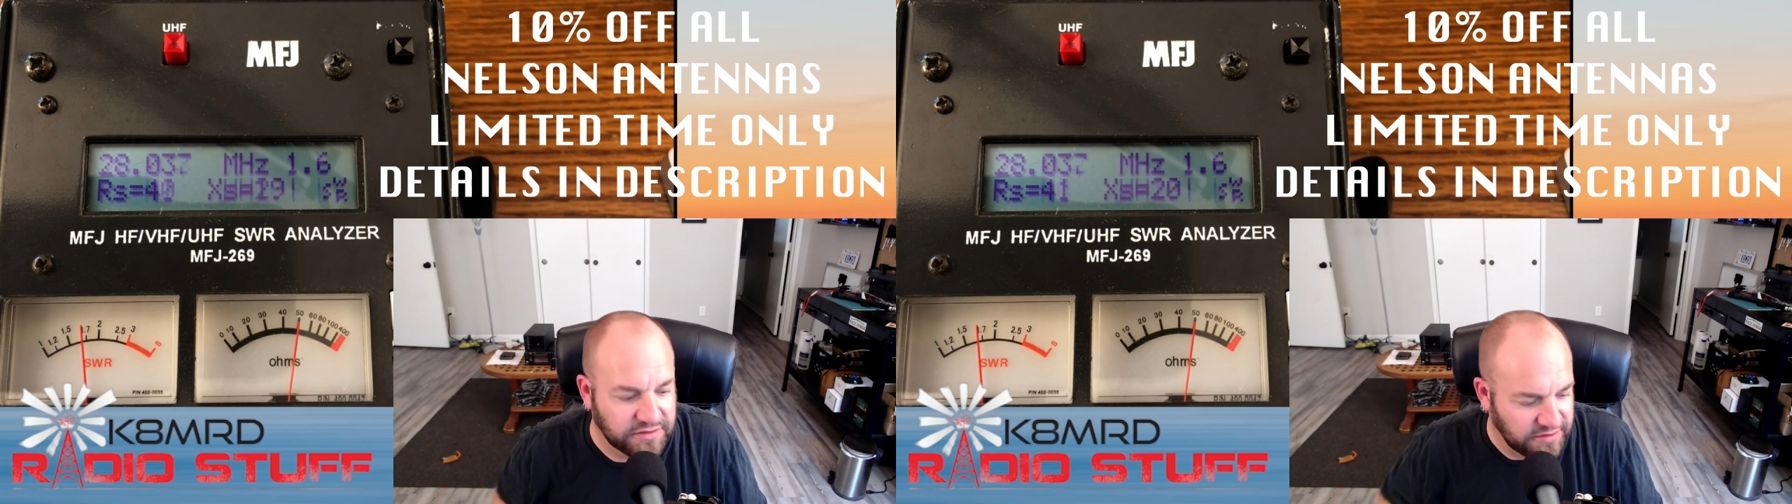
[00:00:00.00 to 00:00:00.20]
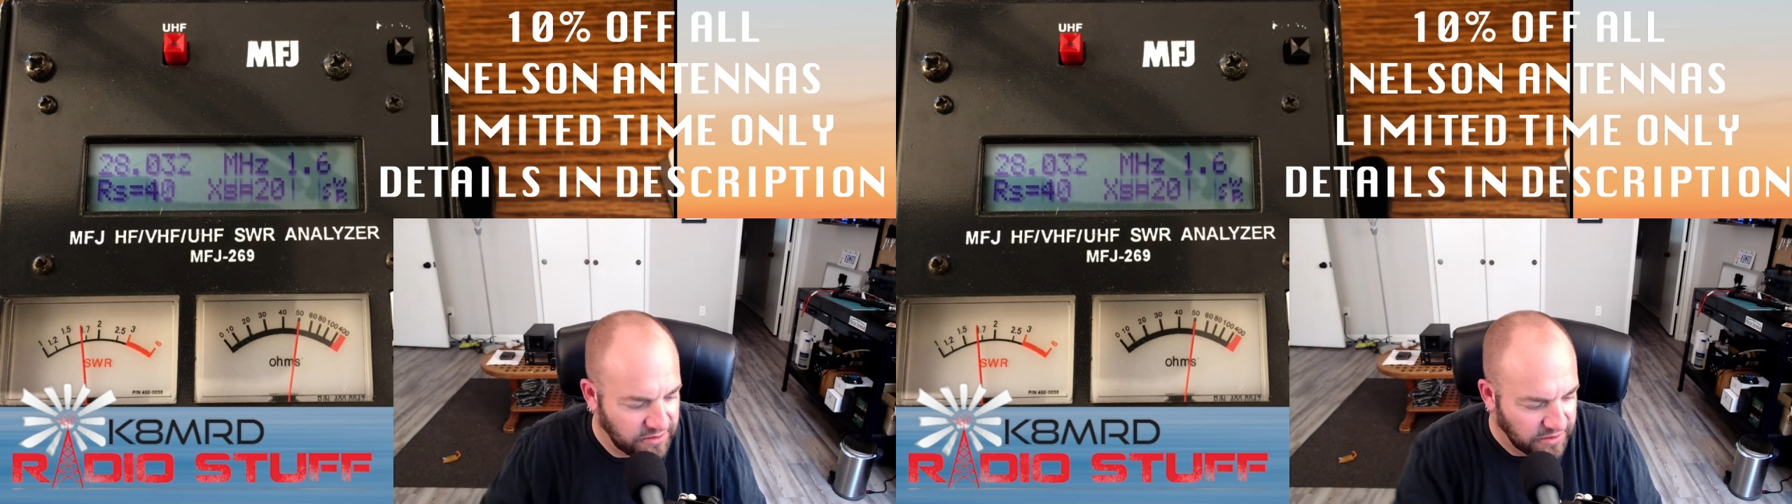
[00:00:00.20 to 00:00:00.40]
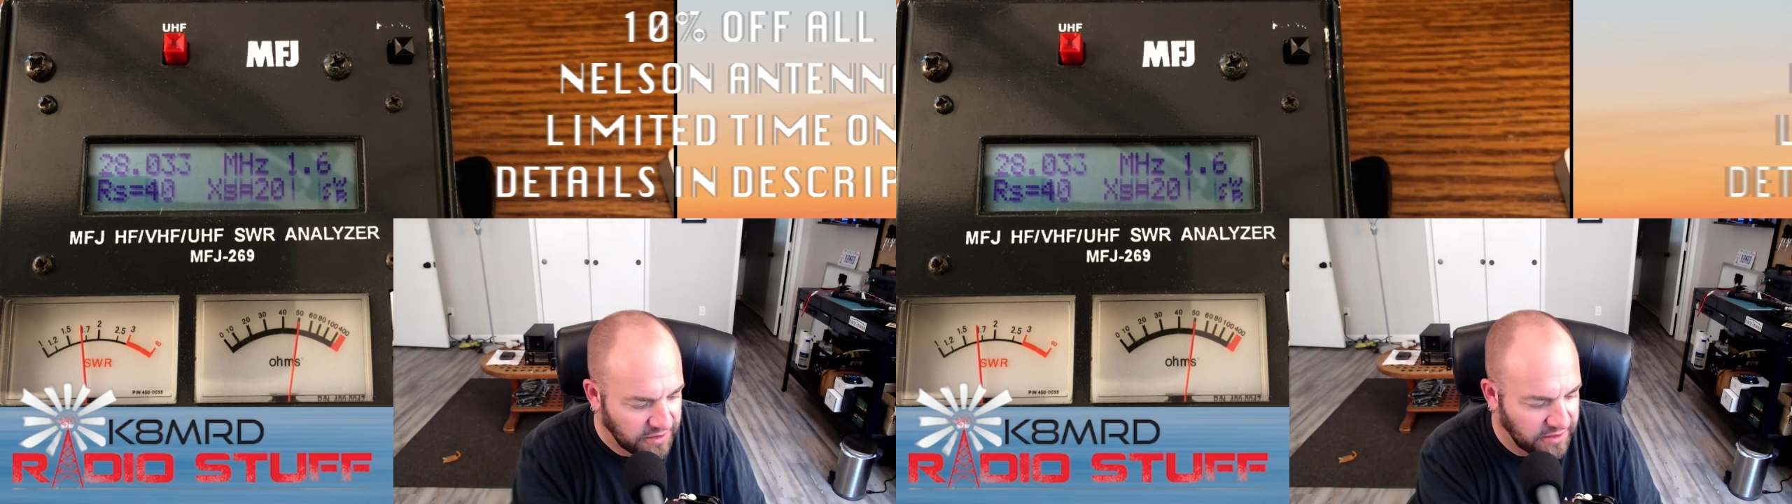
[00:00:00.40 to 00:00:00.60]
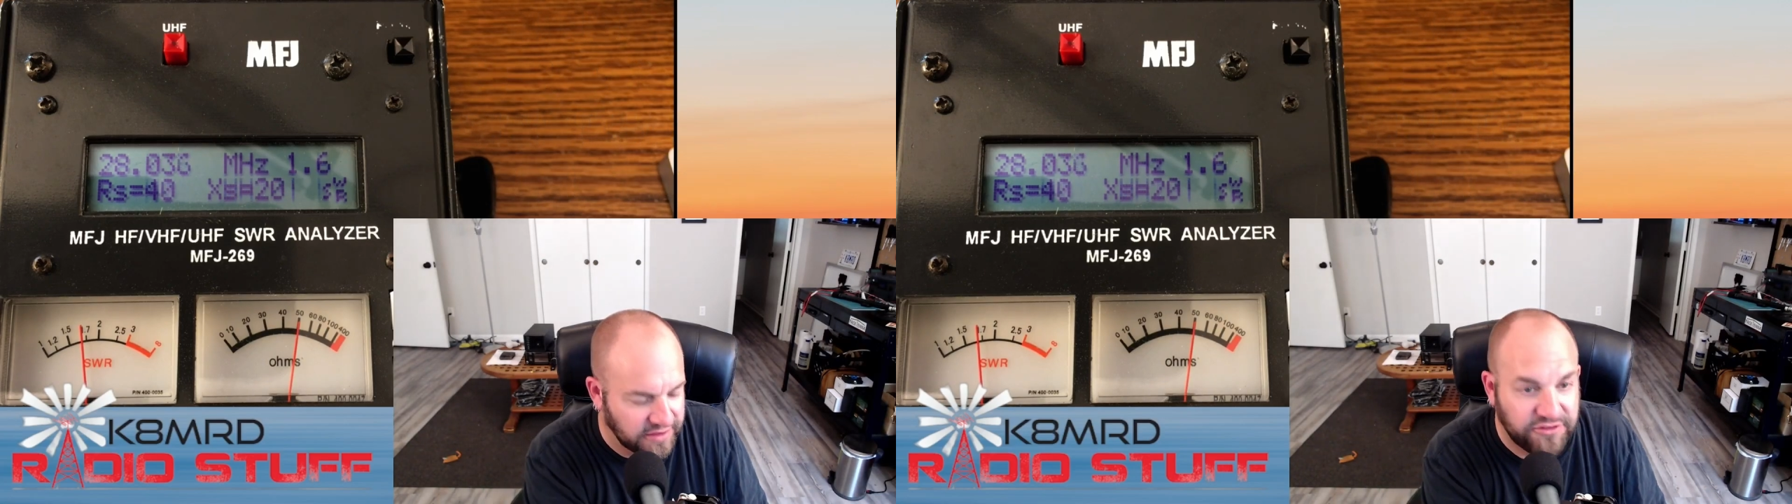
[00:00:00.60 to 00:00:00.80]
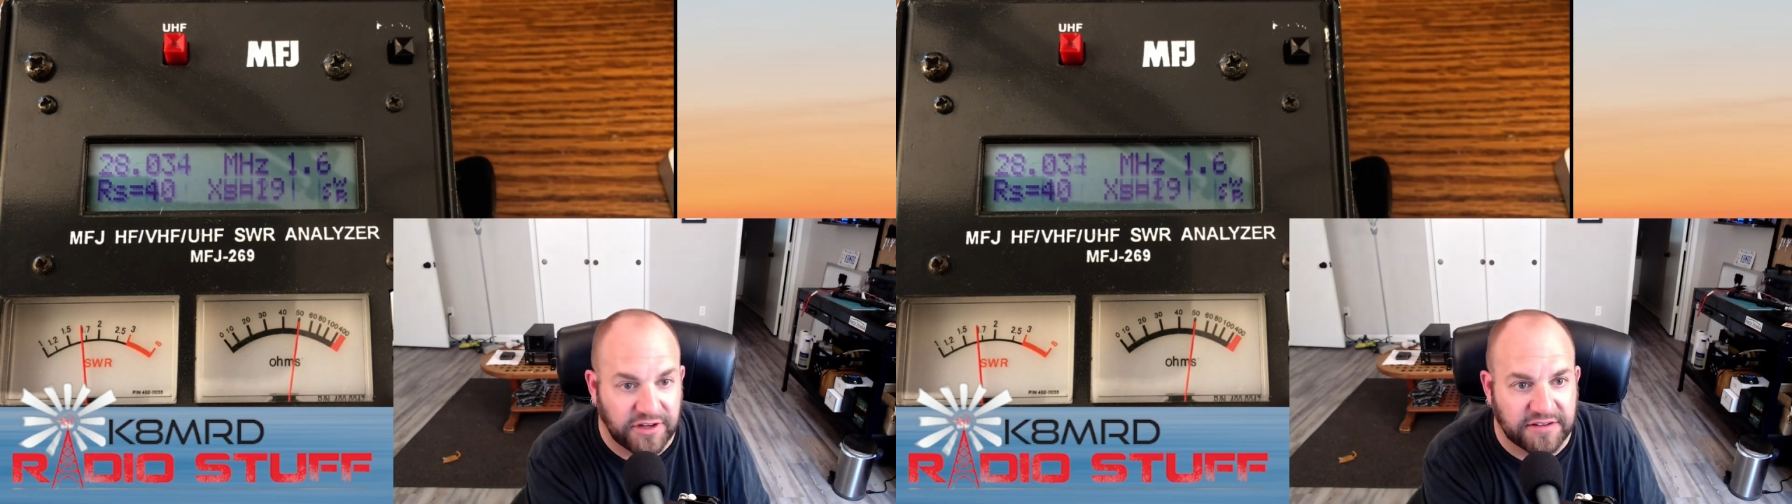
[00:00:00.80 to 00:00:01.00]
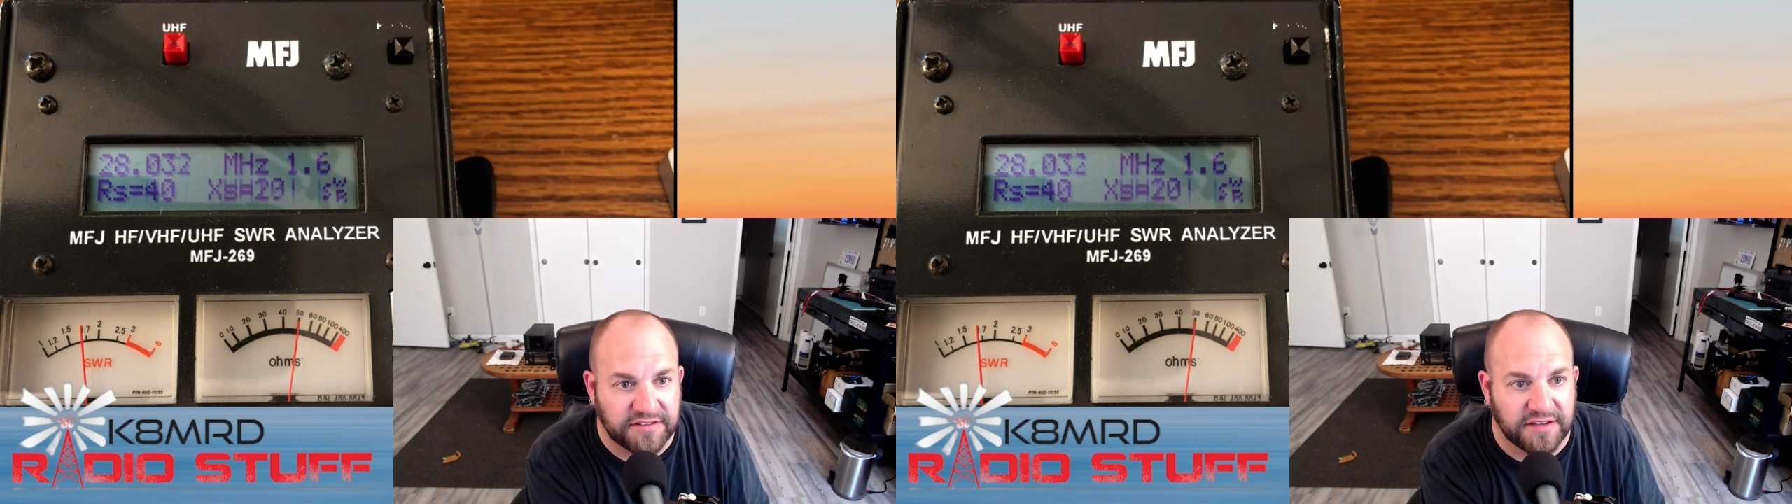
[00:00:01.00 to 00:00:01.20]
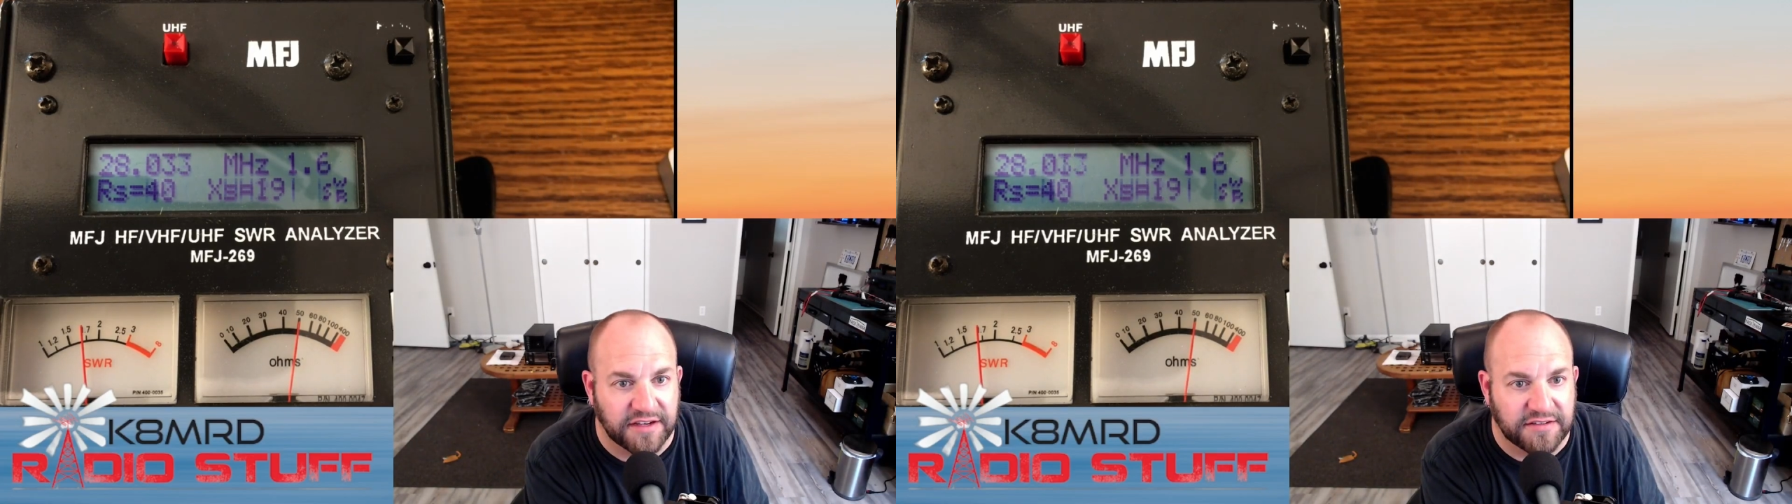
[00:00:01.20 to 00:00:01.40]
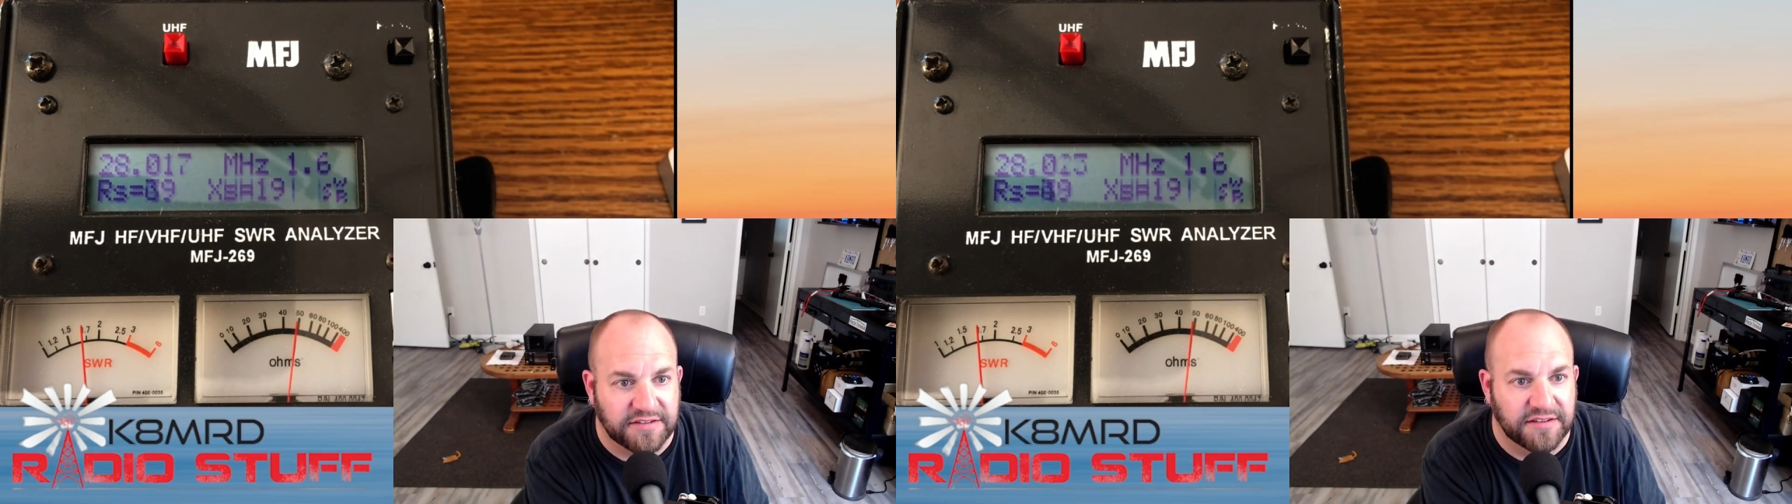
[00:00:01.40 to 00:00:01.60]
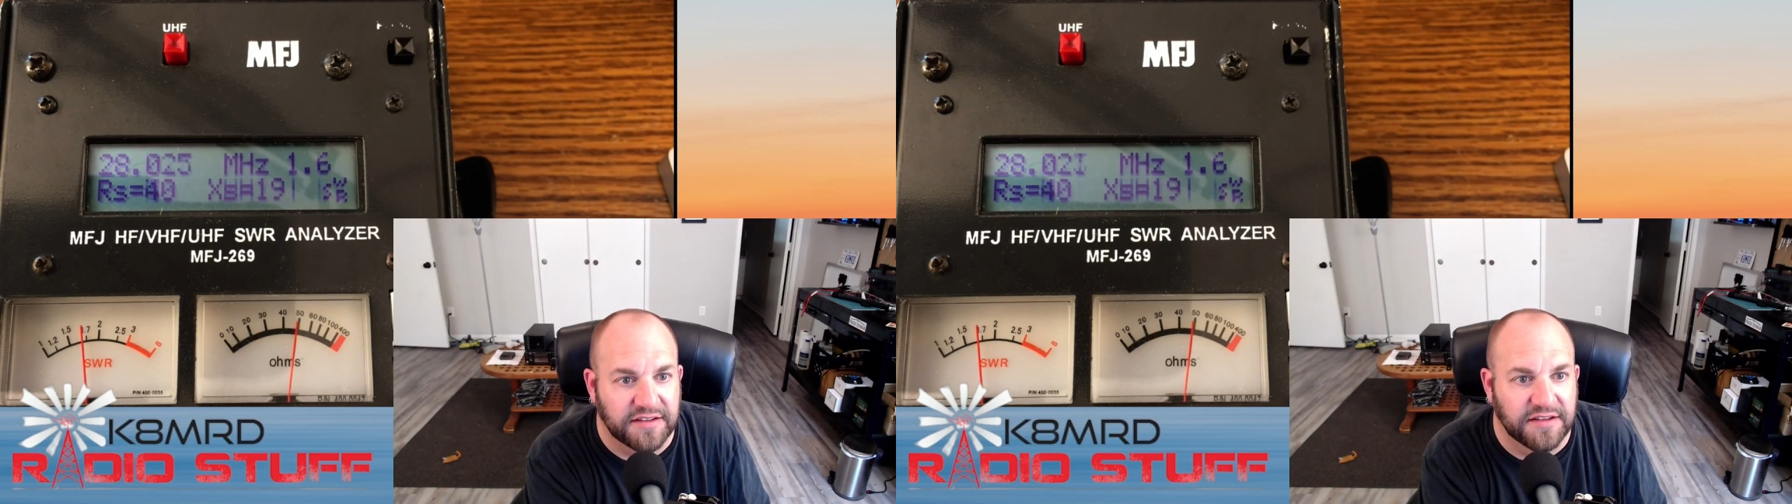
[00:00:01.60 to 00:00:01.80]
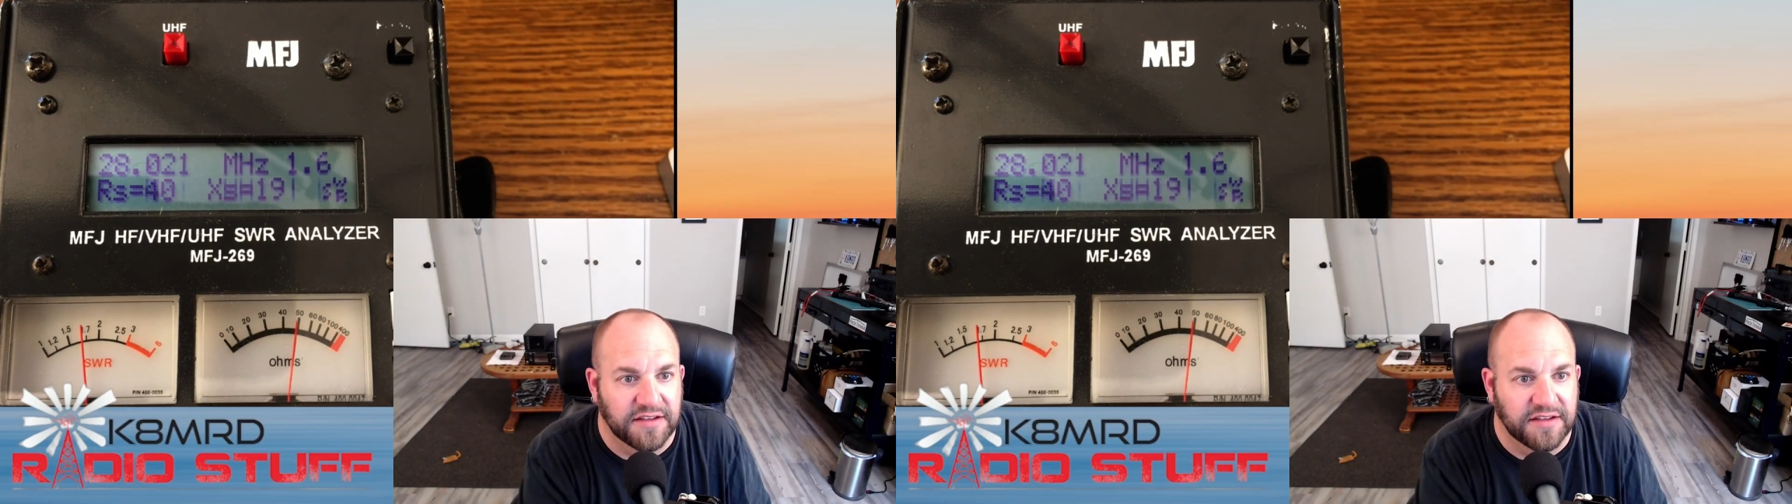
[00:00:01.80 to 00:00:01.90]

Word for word: So let's check six.